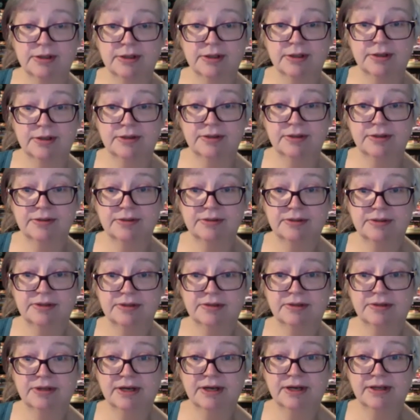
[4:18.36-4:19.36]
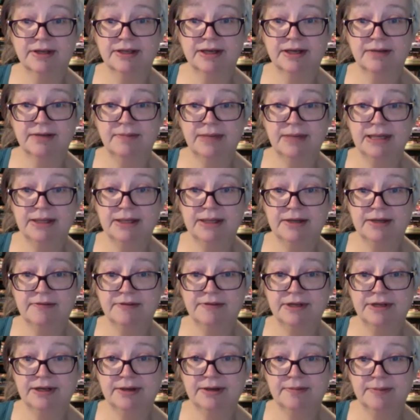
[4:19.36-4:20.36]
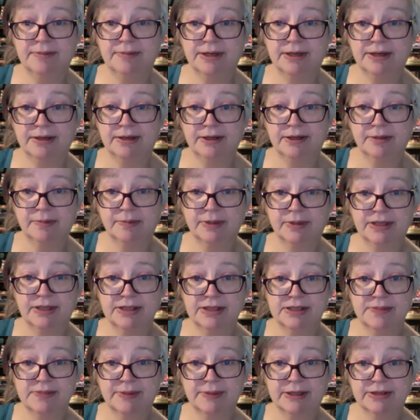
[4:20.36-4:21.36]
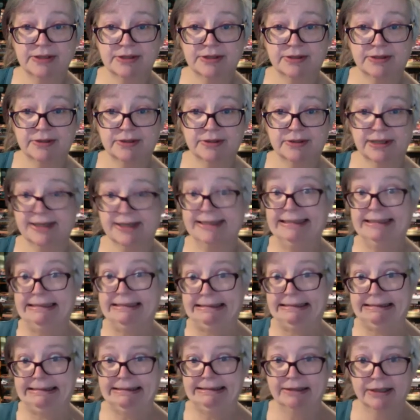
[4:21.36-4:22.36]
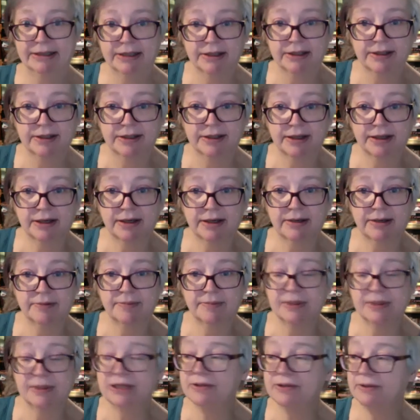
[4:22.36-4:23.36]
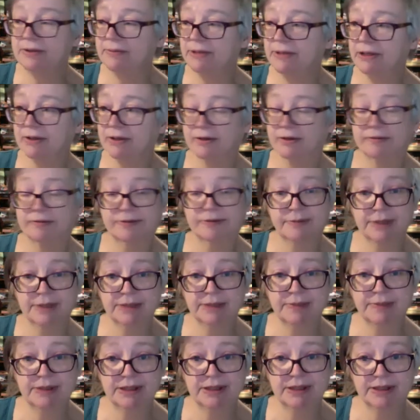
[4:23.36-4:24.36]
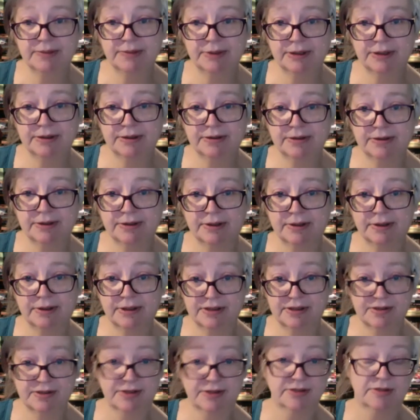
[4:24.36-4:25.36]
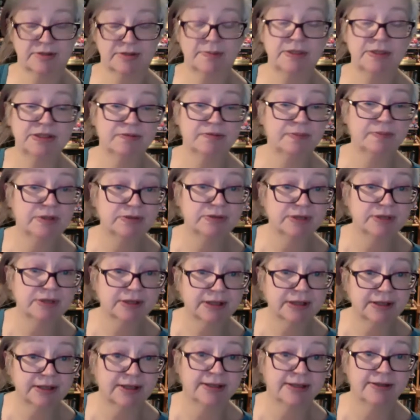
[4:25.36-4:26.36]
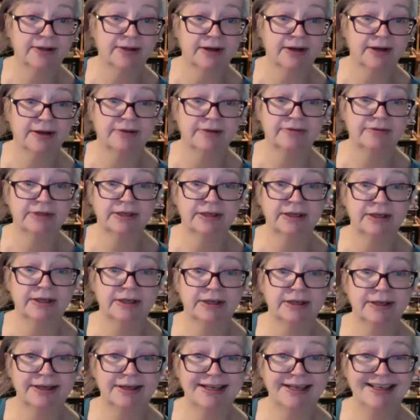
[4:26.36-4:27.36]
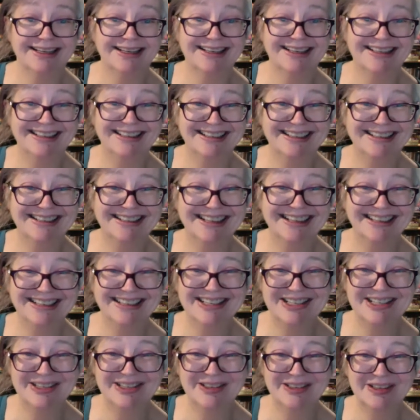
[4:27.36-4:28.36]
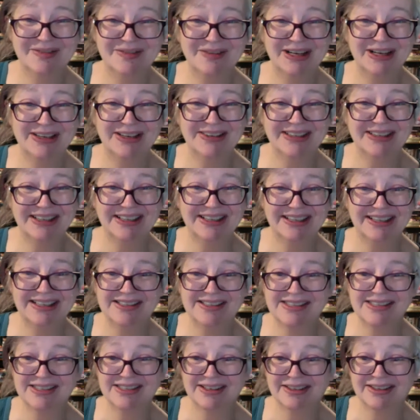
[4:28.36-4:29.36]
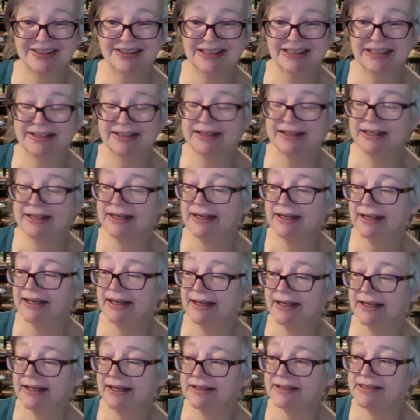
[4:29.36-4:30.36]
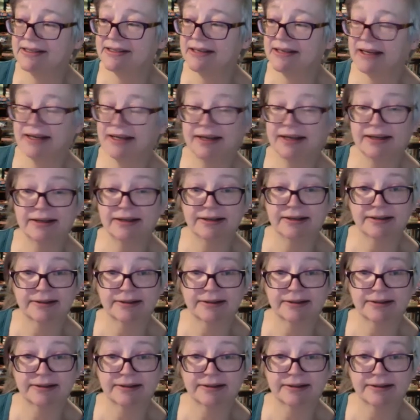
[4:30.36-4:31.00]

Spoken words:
There are not that many of them. They're pretty special, I think. But the girl from Ipanema is also a piece of music that I love and kind of joke about installing as a